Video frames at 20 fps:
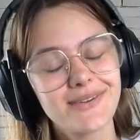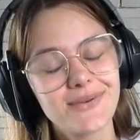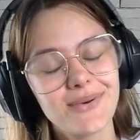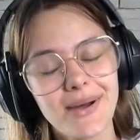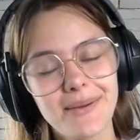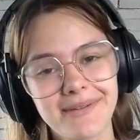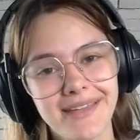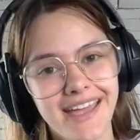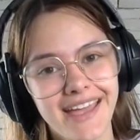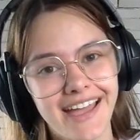
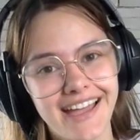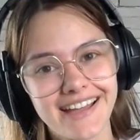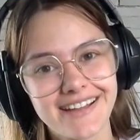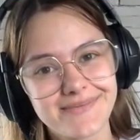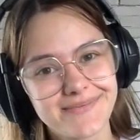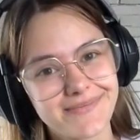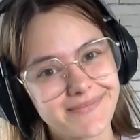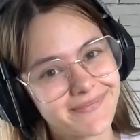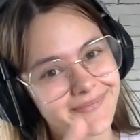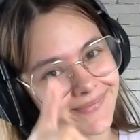
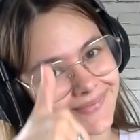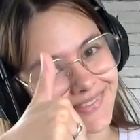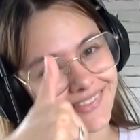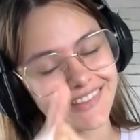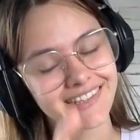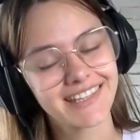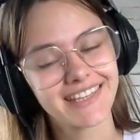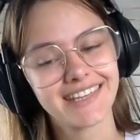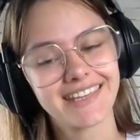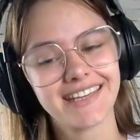webcam.
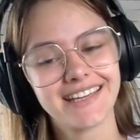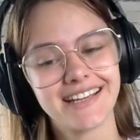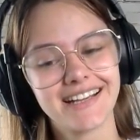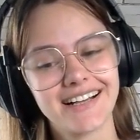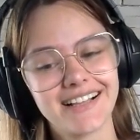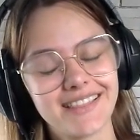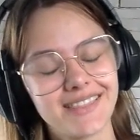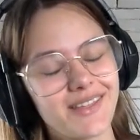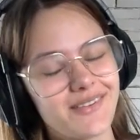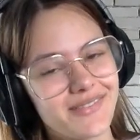
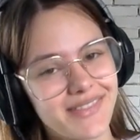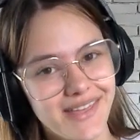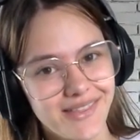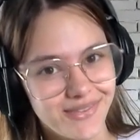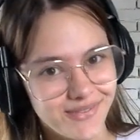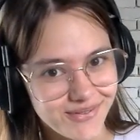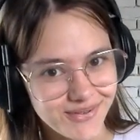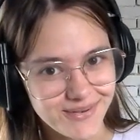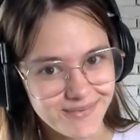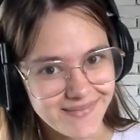Love that
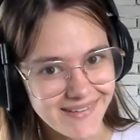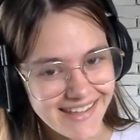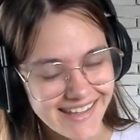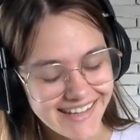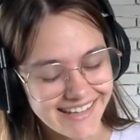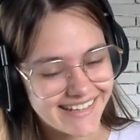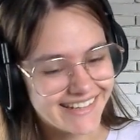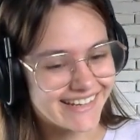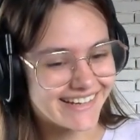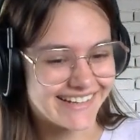for
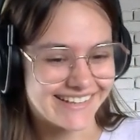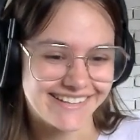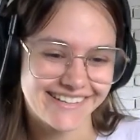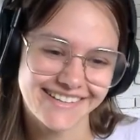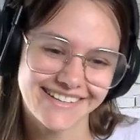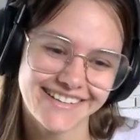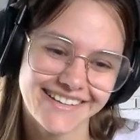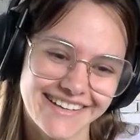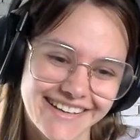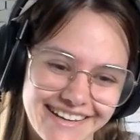me.
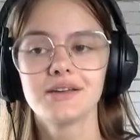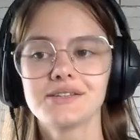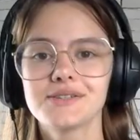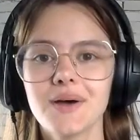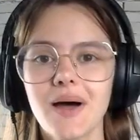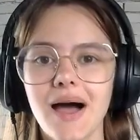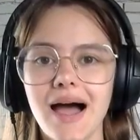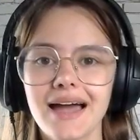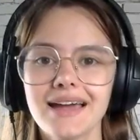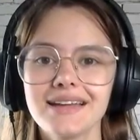So I